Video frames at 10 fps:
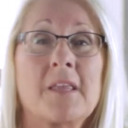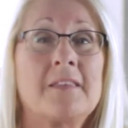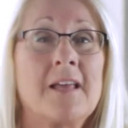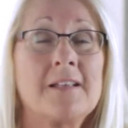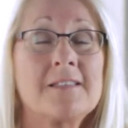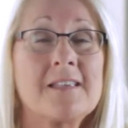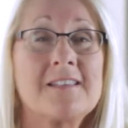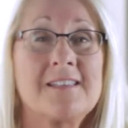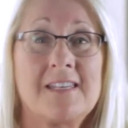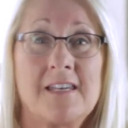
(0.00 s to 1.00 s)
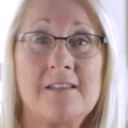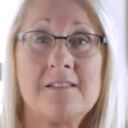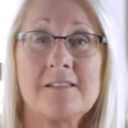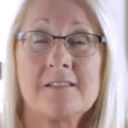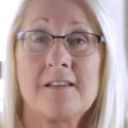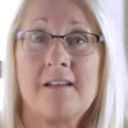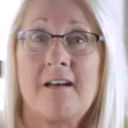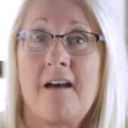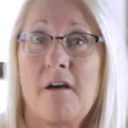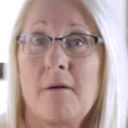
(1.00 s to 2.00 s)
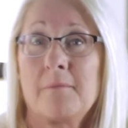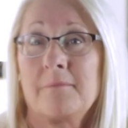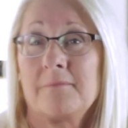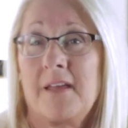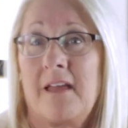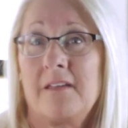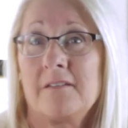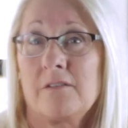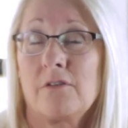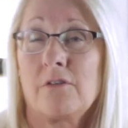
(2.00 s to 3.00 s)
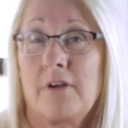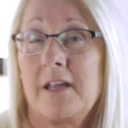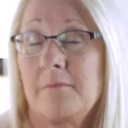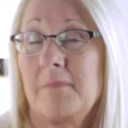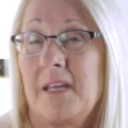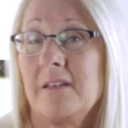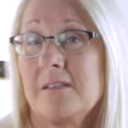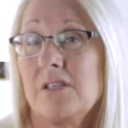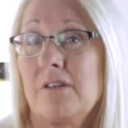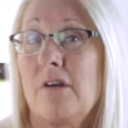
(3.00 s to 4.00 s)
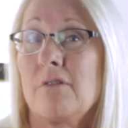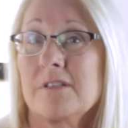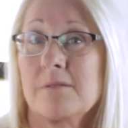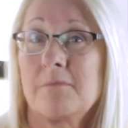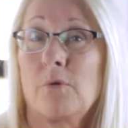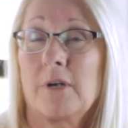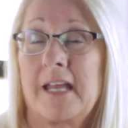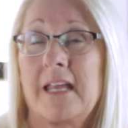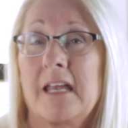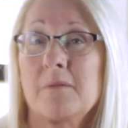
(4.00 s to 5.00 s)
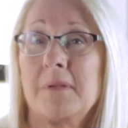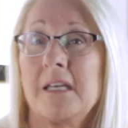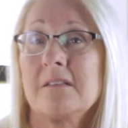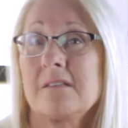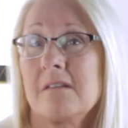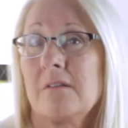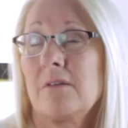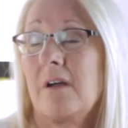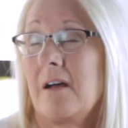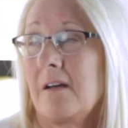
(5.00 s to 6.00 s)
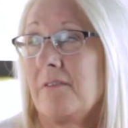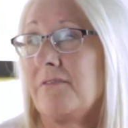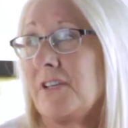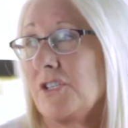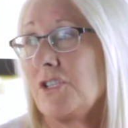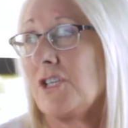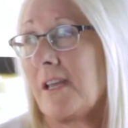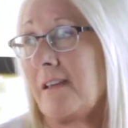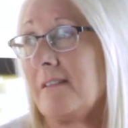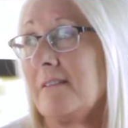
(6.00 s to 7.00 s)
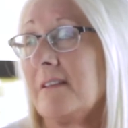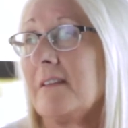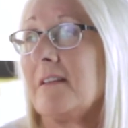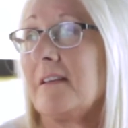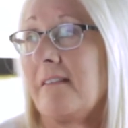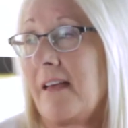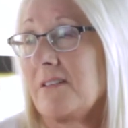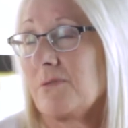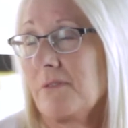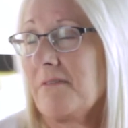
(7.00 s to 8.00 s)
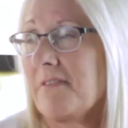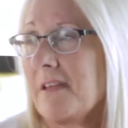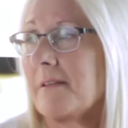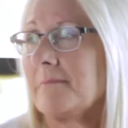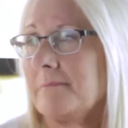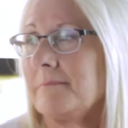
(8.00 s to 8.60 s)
nuts, seeds, and great meats, some organic meats, fish, chicken, that sort of thing.